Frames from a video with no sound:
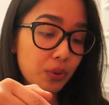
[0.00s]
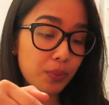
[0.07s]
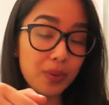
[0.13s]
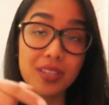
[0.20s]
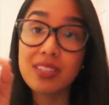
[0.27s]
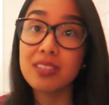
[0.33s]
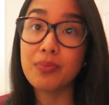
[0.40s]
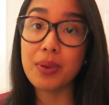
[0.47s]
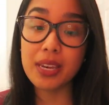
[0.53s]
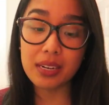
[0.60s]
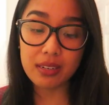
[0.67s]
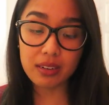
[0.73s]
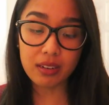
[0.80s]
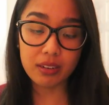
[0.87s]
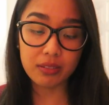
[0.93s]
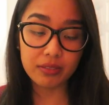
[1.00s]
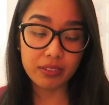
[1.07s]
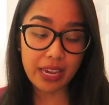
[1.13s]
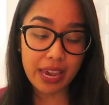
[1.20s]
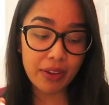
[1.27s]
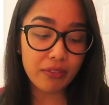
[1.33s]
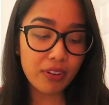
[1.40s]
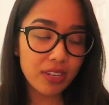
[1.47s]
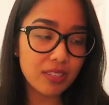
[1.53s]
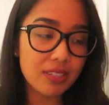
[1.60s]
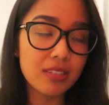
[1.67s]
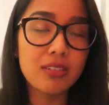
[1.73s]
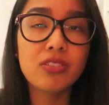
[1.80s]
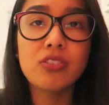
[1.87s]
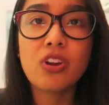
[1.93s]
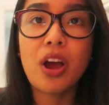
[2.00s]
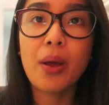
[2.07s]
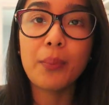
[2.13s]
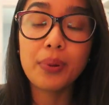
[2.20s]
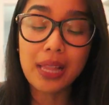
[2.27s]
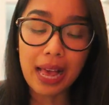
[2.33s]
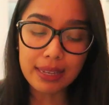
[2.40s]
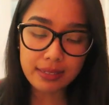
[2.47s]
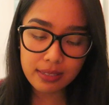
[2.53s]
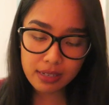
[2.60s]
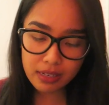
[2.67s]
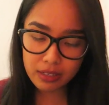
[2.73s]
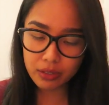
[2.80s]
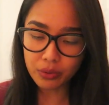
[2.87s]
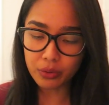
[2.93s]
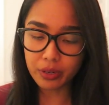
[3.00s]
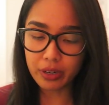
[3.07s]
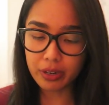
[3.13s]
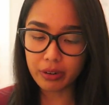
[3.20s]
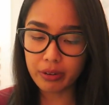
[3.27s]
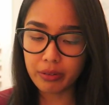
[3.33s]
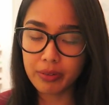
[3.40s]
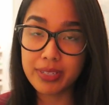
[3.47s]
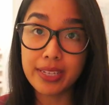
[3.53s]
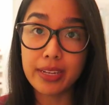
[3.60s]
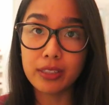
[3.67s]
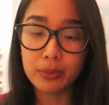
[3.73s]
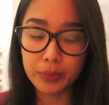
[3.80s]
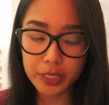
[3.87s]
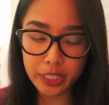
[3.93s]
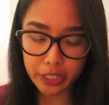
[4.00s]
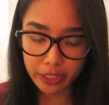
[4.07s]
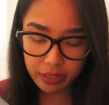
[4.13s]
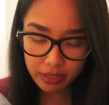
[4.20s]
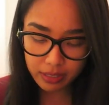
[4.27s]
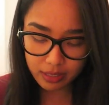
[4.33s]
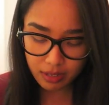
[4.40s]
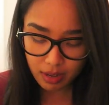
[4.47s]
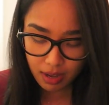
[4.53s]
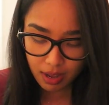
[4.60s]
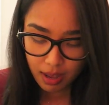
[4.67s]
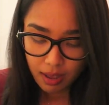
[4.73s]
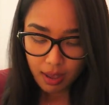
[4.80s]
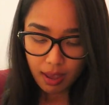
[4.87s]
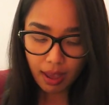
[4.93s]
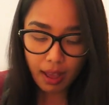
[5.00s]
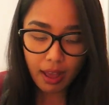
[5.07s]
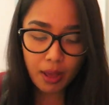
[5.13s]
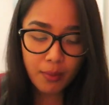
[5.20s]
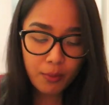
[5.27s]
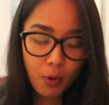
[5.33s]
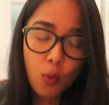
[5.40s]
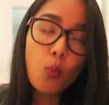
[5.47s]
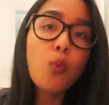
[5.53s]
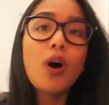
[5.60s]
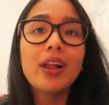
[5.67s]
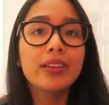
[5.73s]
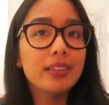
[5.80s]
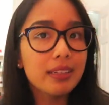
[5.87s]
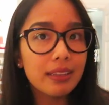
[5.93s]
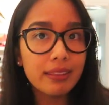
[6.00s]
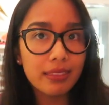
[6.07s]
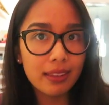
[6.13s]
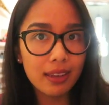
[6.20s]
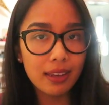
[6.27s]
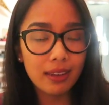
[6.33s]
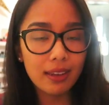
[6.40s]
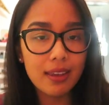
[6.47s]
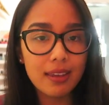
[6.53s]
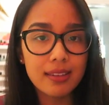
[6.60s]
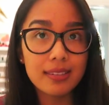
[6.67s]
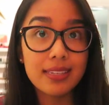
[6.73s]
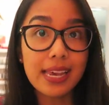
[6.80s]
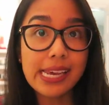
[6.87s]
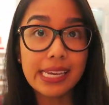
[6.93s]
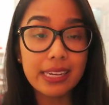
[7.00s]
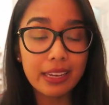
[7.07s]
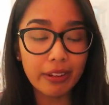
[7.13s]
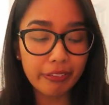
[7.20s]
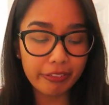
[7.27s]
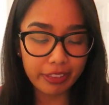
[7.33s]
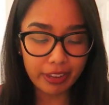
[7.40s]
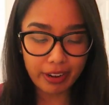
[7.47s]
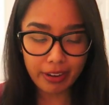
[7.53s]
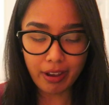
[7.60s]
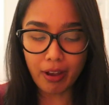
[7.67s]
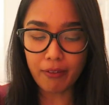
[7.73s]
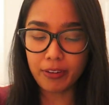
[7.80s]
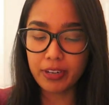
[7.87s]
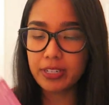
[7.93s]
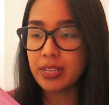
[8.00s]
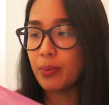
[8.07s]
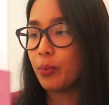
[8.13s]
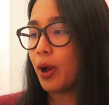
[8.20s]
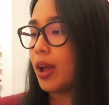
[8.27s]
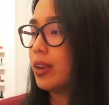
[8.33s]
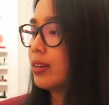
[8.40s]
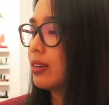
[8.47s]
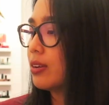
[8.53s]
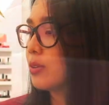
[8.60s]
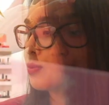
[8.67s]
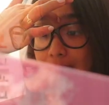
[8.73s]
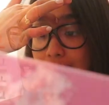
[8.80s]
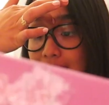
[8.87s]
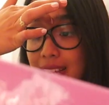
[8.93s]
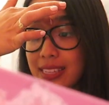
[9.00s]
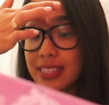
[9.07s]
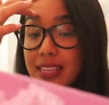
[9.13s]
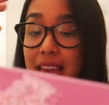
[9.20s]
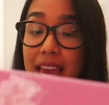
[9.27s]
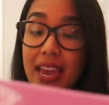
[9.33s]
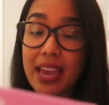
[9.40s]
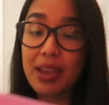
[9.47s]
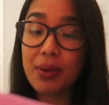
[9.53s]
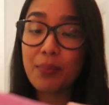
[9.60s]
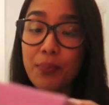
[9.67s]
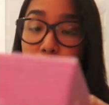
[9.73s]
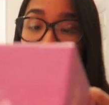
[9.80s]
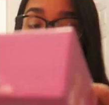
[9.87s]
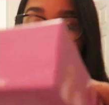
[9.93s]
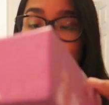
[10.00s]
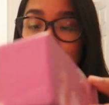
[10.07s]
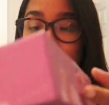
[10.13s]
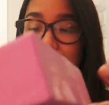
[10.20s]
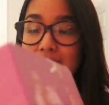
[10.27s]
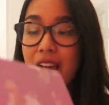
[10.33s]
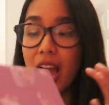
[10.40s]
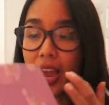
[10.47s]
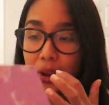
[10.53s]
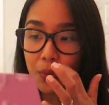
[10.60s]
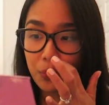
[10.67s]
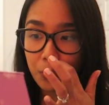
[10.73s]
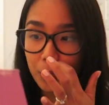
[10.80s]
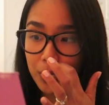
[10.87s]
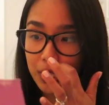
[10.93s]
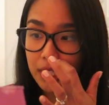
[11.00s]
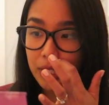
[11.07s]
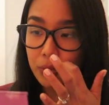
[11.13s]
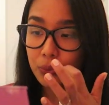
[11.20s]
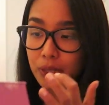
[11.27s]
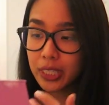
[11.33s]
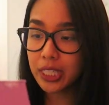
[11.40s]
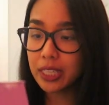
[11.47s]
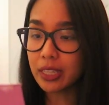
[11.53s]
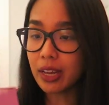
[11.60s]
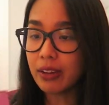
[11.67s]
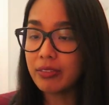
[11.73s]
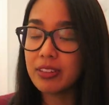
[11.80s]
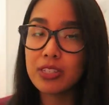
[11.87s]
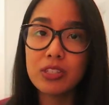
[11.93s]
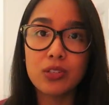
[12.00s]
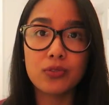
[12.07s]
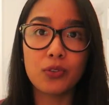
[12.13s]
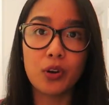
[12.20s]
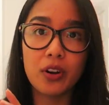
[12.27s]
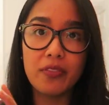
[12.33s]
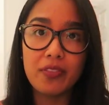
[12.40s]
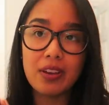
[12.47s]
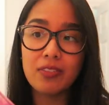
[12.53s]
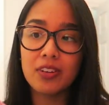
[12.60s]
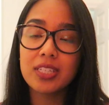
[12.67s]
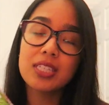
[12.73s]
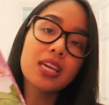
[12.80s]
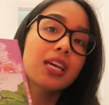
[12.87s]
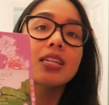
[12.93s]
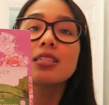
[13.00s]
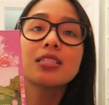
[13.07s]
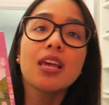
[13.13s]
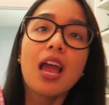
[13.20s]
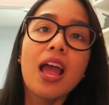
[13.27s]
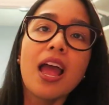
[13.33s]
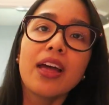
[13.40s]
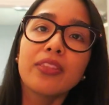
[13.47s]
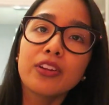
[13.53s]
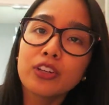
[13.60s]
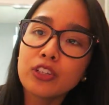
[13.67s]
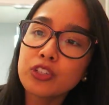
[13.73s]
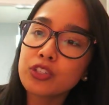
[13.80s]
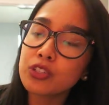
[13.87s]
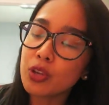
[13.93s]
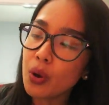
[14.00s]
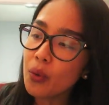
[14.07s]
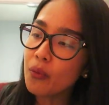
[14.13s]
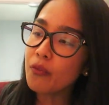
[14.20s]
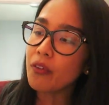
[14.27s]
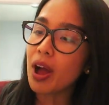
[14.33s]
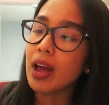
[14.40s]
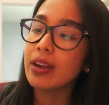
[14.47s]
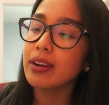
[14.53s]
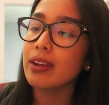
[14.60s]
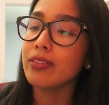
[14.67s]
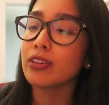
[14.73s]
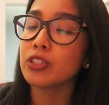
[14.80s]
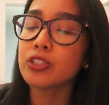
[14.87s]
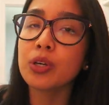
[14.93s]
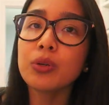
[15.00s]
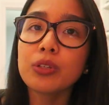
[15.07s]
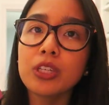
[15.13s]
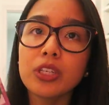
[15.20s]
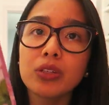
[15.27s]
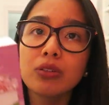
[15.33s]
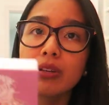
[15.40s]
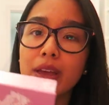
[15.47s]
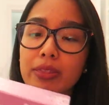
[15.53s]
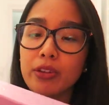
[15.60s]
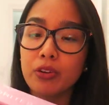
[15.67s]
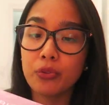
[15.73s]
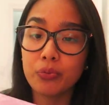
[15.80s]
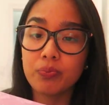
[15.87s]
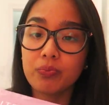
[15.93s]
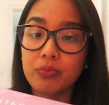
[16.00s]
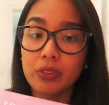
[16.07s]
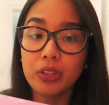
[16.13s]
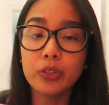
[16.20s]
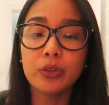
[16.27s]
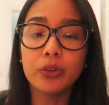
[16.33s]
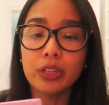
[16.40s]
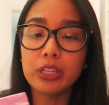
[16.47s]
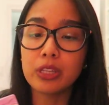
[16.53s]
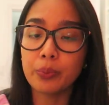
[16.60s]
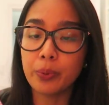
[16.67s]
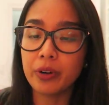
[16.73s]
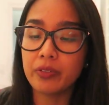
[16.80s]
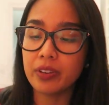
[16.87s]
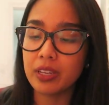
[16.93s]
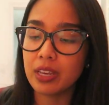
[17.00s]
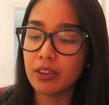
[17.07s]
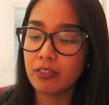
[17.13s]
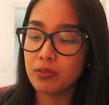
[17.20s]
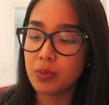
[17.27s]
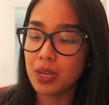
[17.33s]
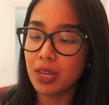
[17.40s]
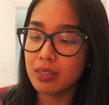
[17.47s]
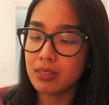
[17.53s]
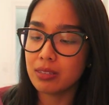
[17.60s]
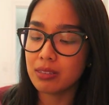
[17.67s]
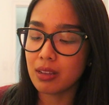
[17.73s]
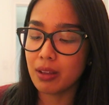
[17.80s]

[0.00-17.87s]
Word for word: one because it's made of canvas, not plastic or recycled materials. One thing is a gift that I got for someone. It's a birthday gift, and I really, really love these Sephora Favorites kits. They're so fun, they're so cute, and they're literally the perfect gift because